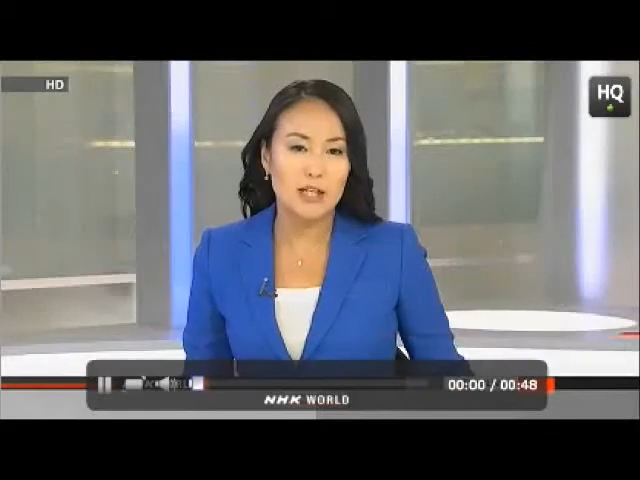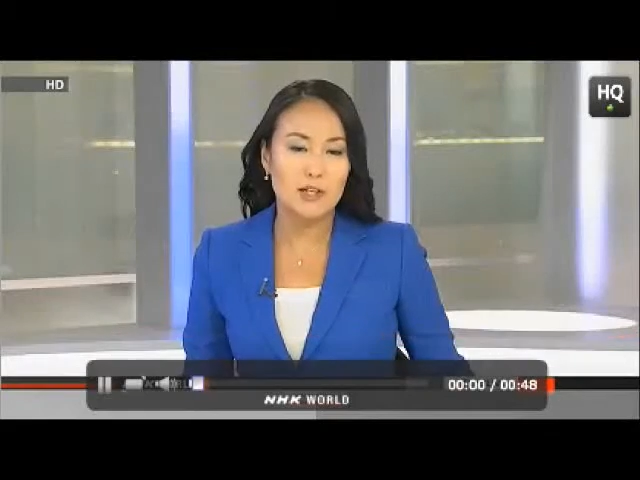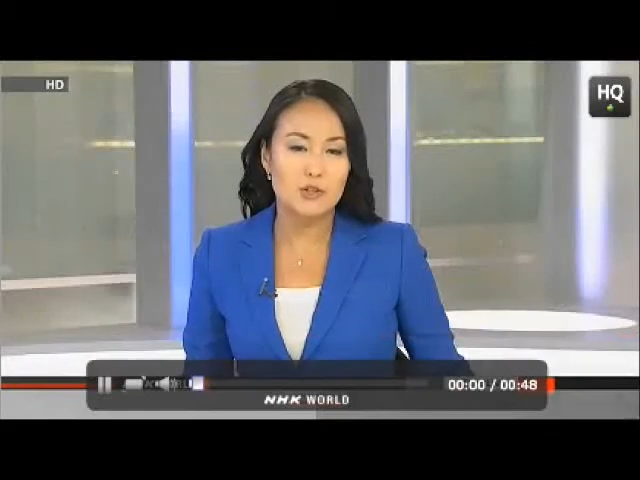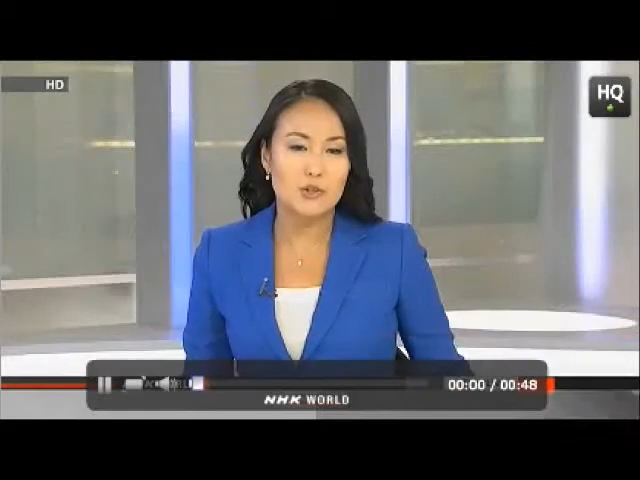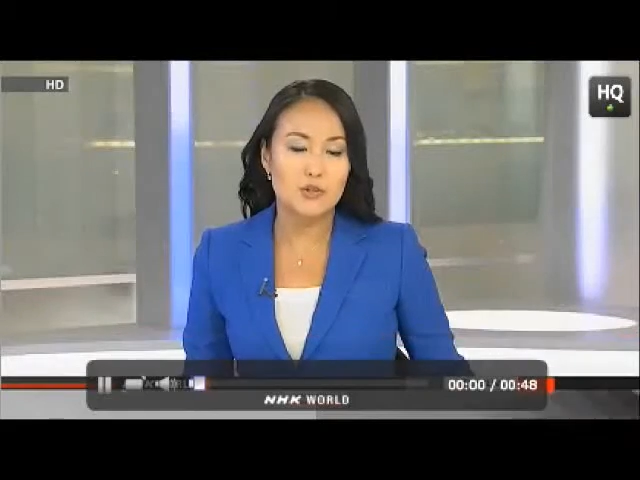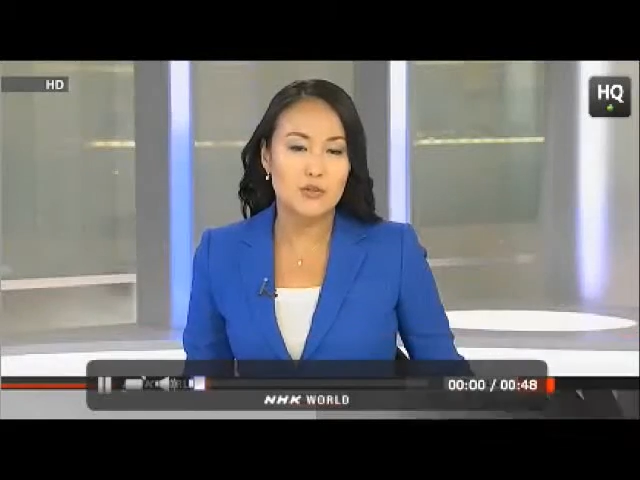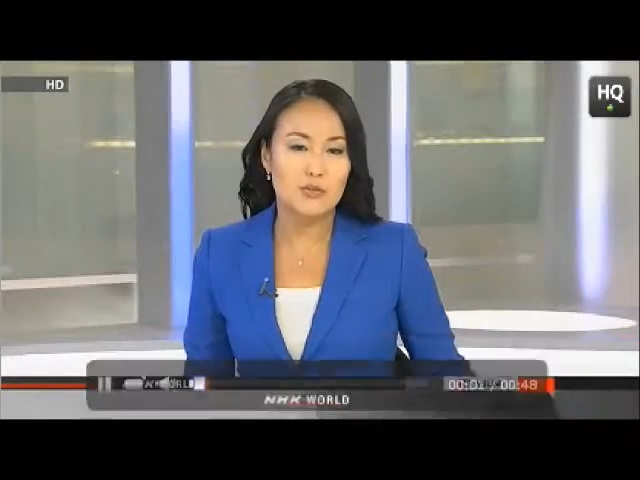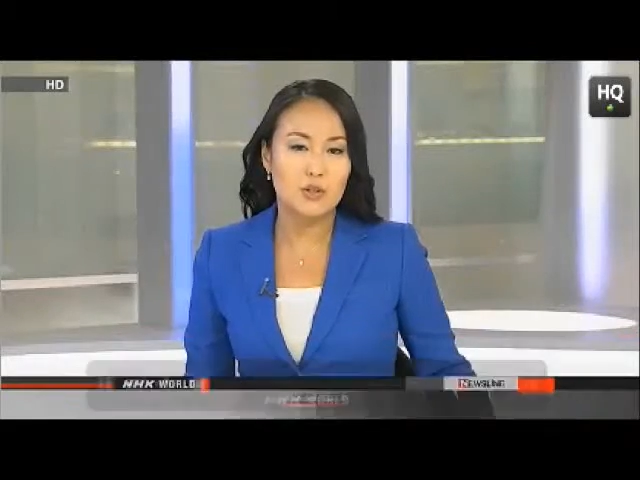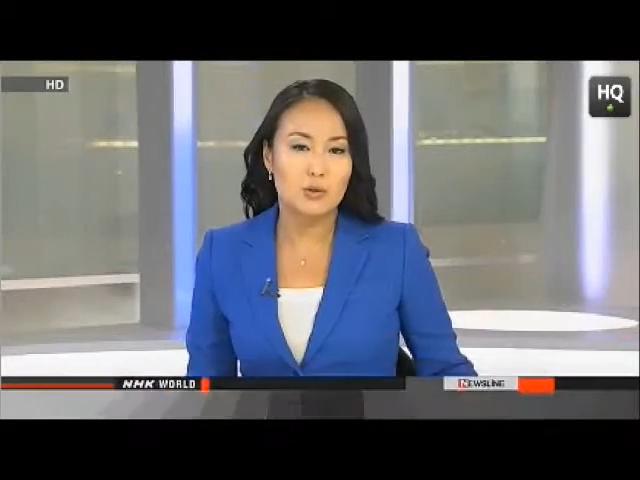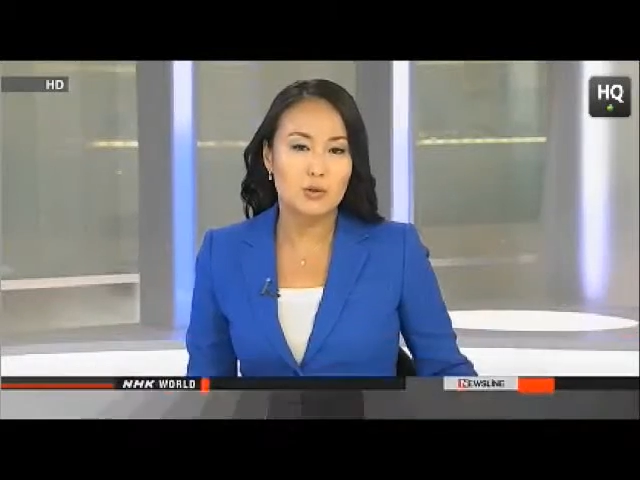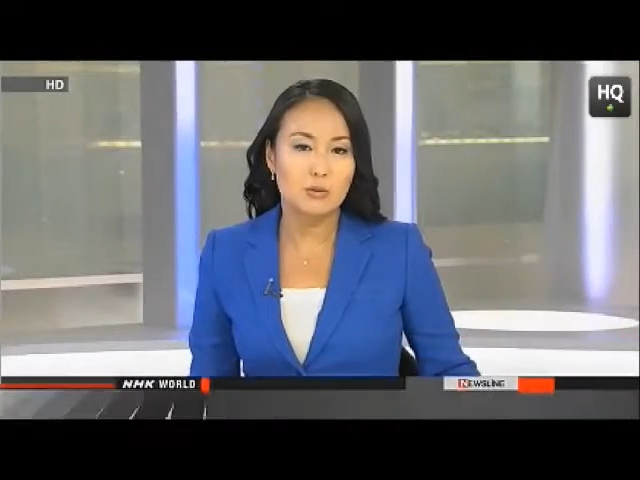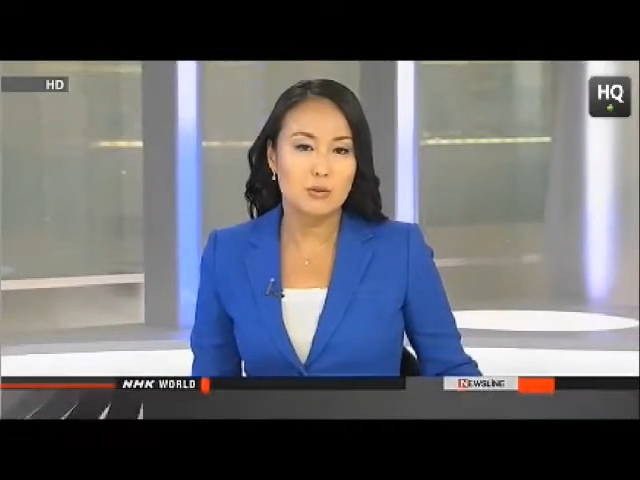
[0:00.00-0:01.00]
Managers of
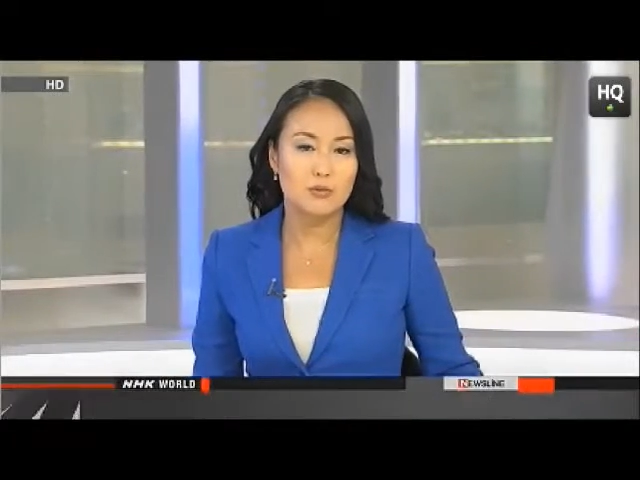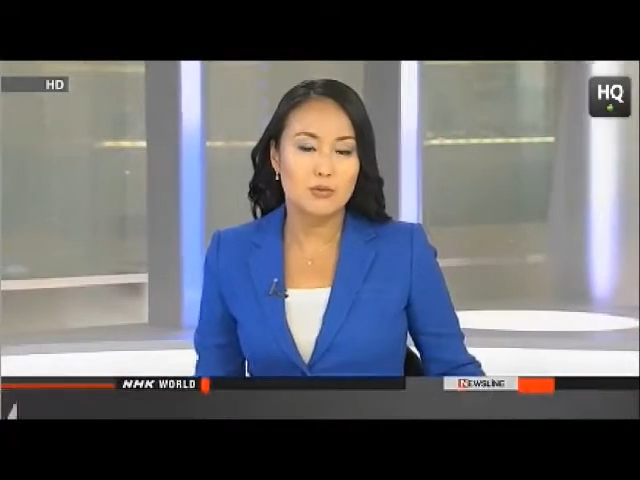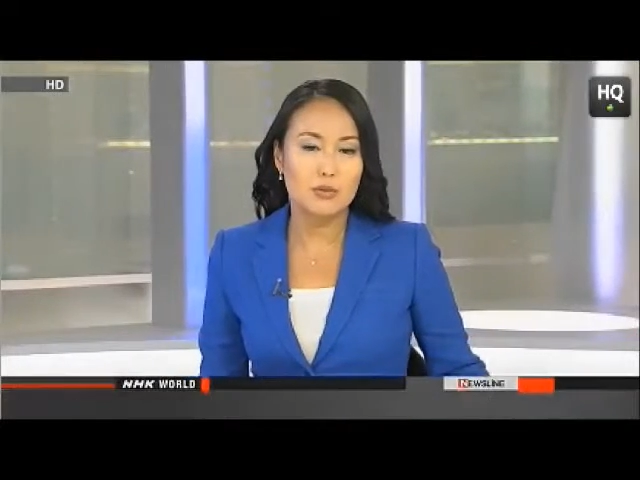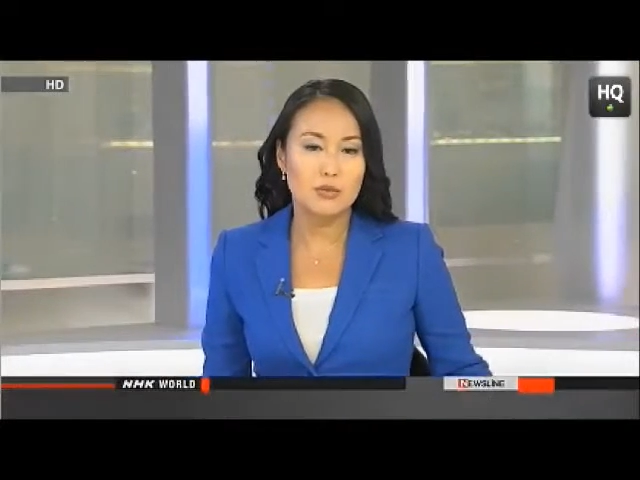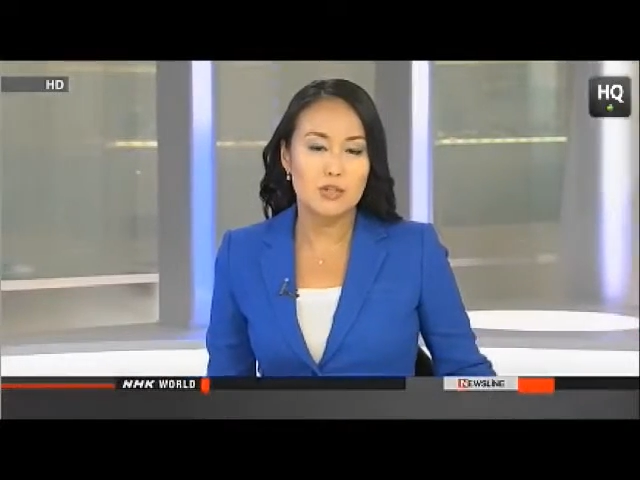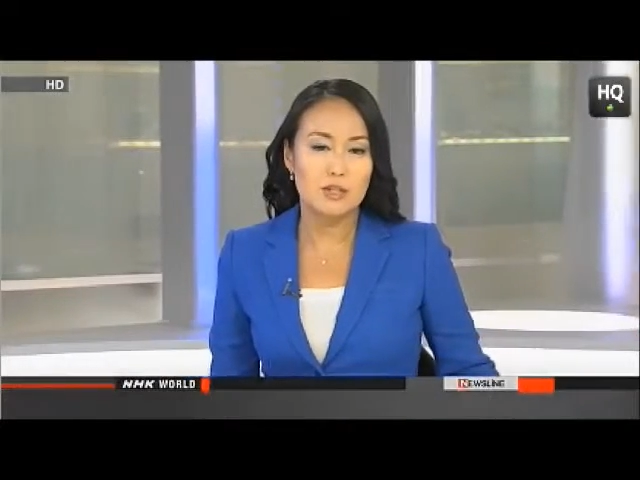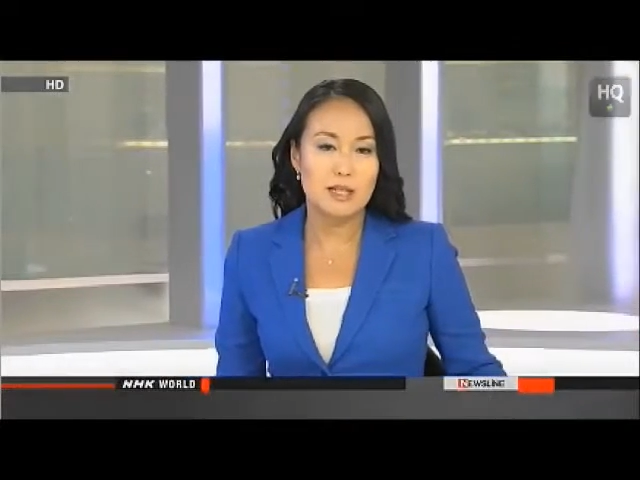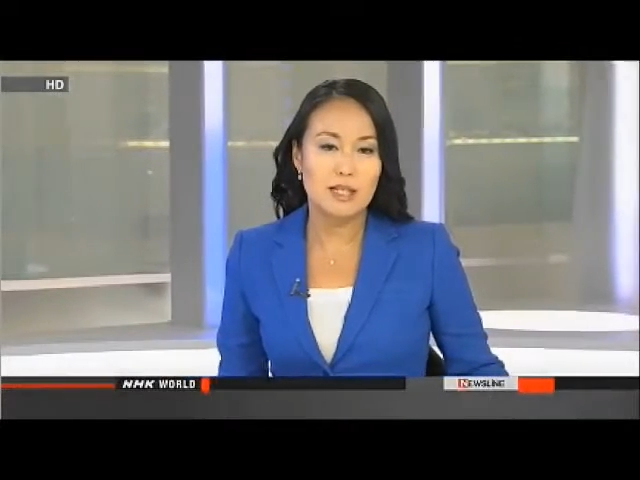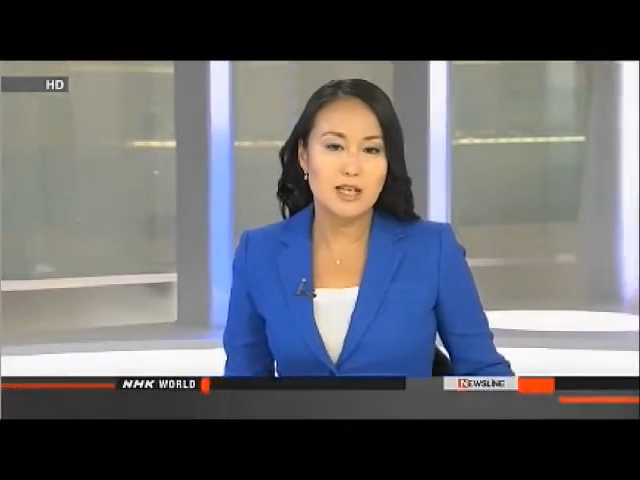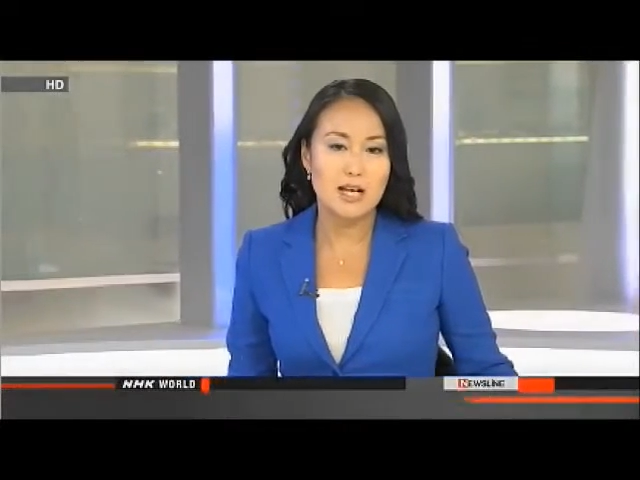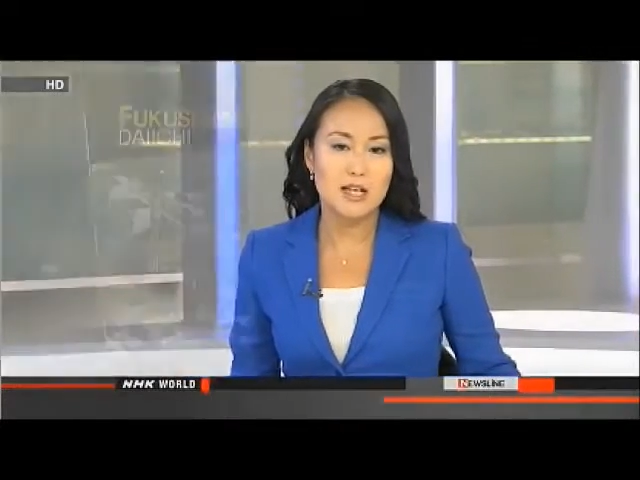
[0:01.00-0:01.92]
the crippled Fukushima